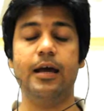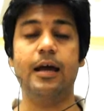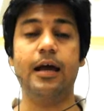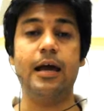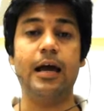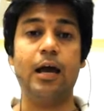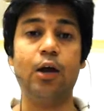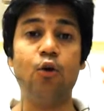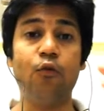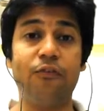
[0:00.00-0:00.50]

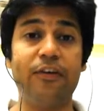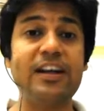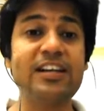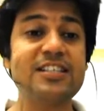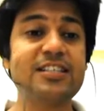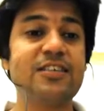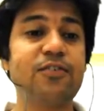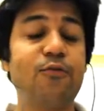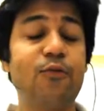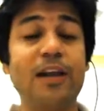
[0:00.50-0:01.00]
Hello friends,
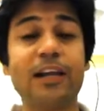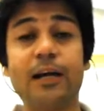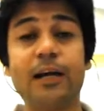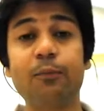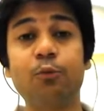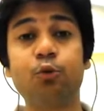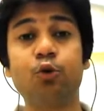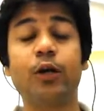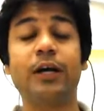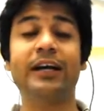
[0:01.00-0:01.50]
welcome to
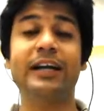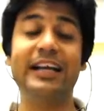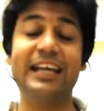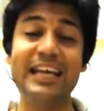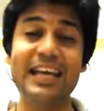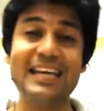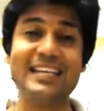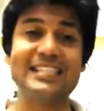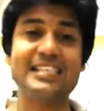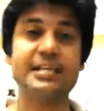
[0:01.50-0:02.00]
the
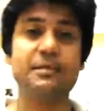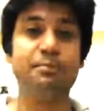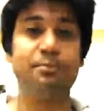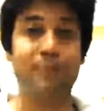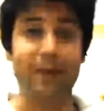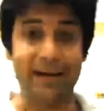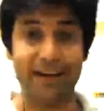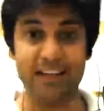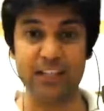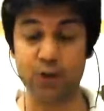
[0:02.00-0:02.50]
DSA
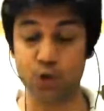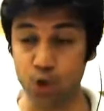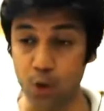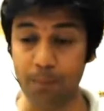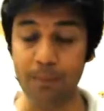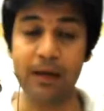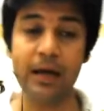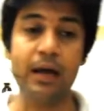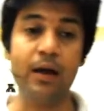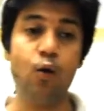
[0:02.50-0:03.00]
practice group.
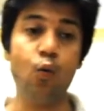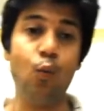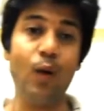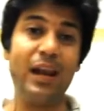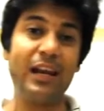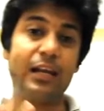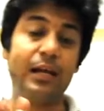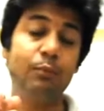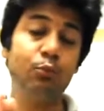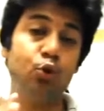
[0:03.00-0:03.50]

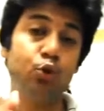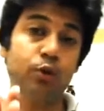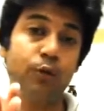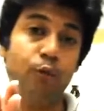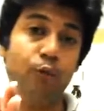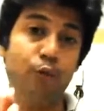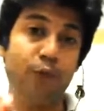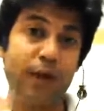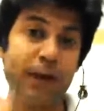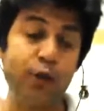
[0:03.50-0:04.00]
Welcome to the
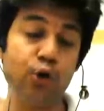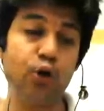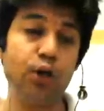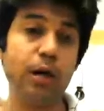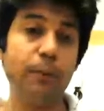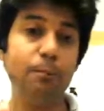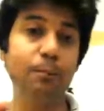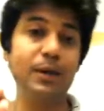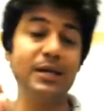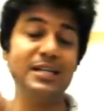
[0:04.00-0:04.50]
video
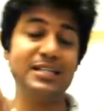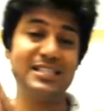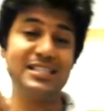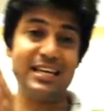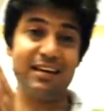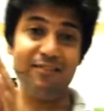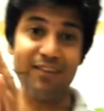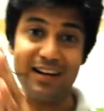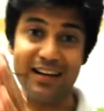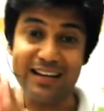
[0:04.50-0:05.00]
number
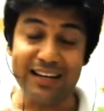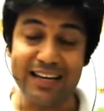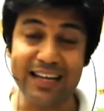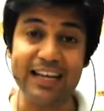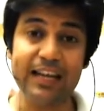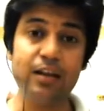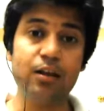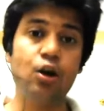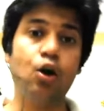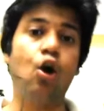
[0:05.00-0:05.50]
17,
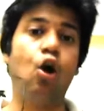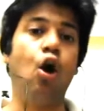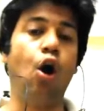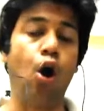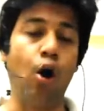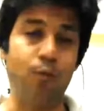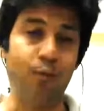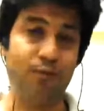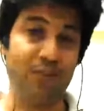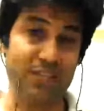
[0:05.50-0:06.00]

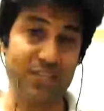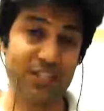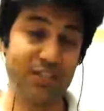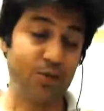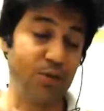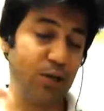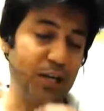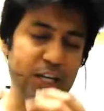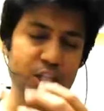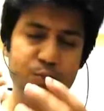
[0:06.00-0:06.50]
which is
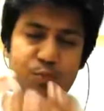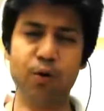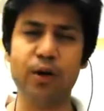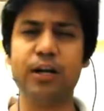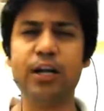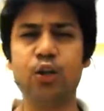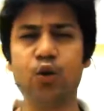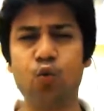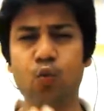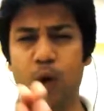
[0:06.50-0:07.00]
corresponding
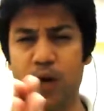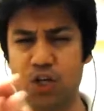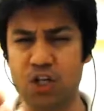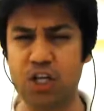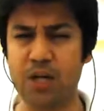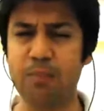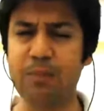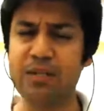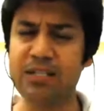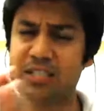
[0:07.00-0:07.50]
to question
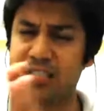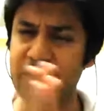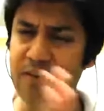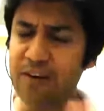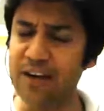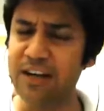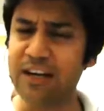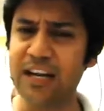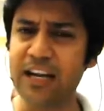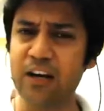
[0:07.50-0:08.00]
number
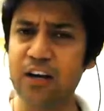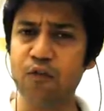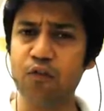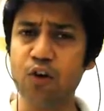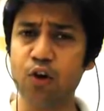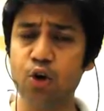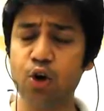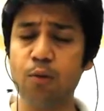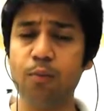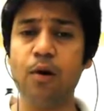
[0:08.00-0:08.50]
17 of the
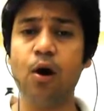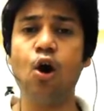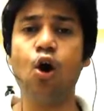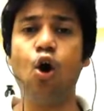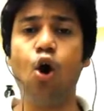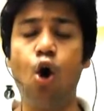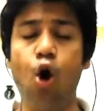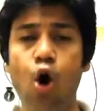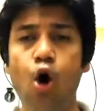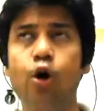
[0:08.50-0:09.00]
group,
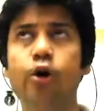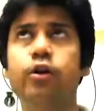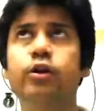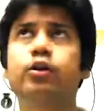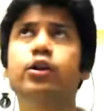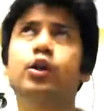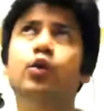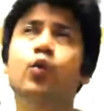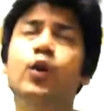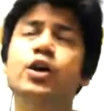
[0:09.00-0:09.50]
or the
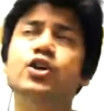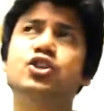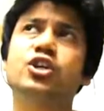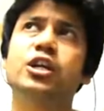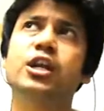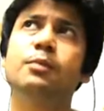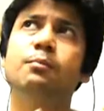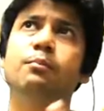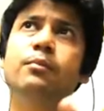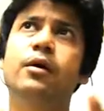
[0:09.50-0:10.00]
question
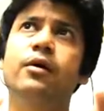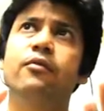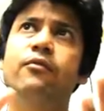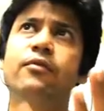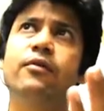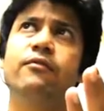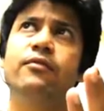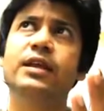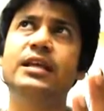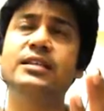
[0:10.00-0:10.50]
number
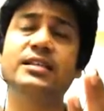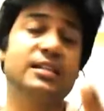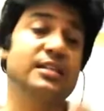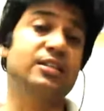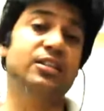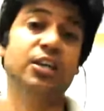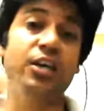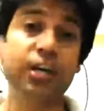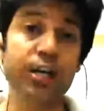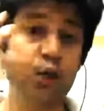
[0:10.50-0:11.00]
15,
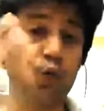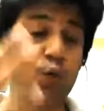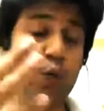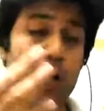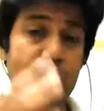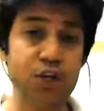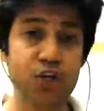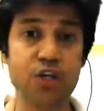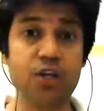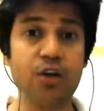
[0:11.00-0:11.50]
third
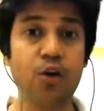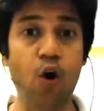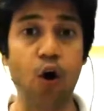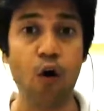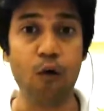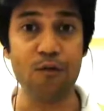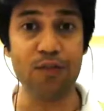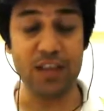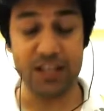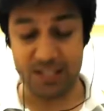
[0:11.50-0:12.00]
question of
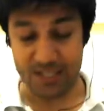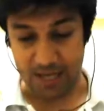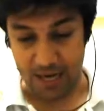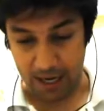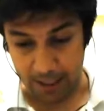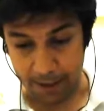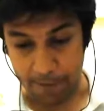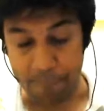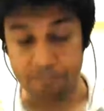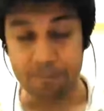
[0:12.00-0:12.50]
the stack.